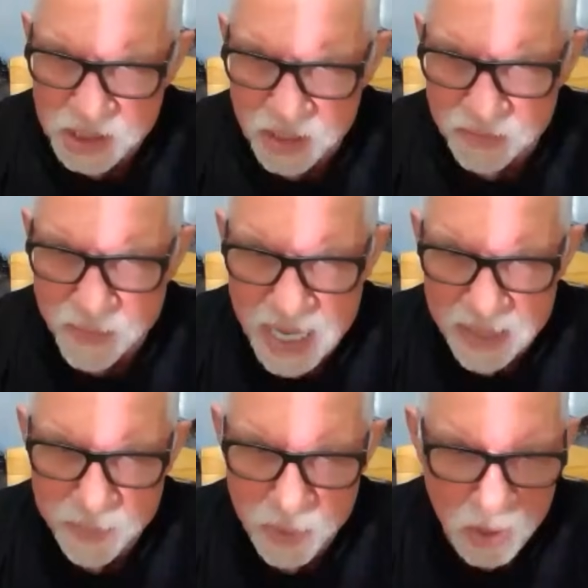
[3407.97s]
of my
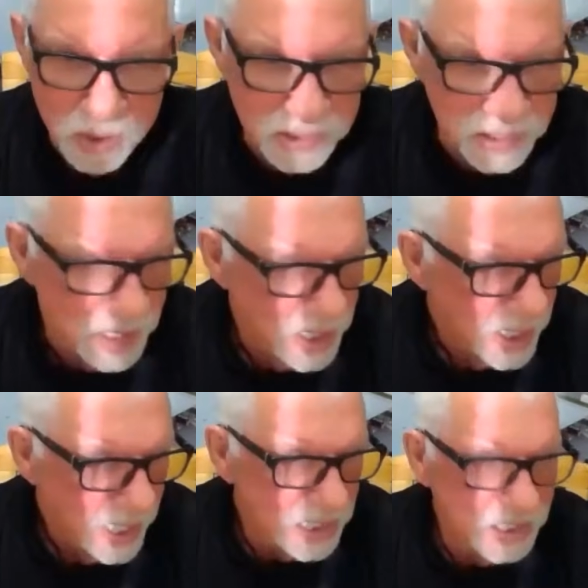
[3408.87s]
books
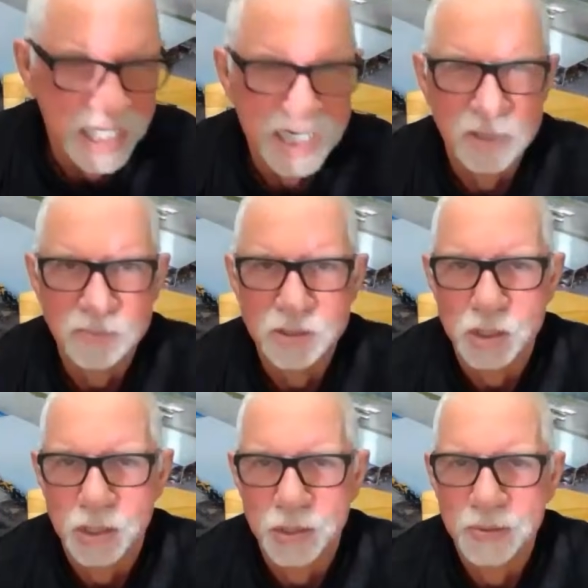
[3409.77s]
and send them to
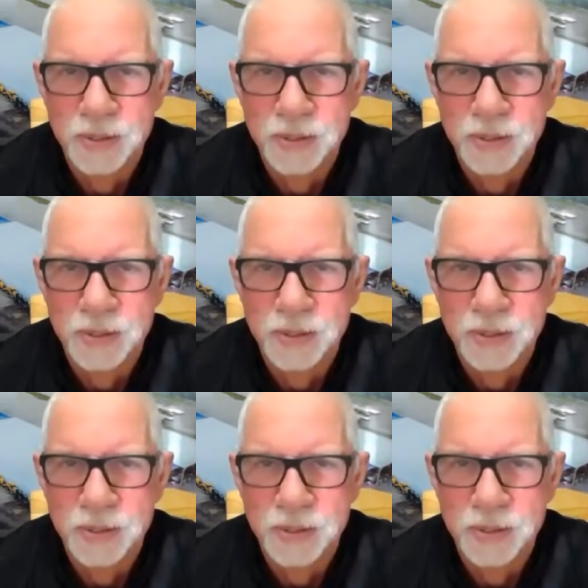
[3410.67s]
you.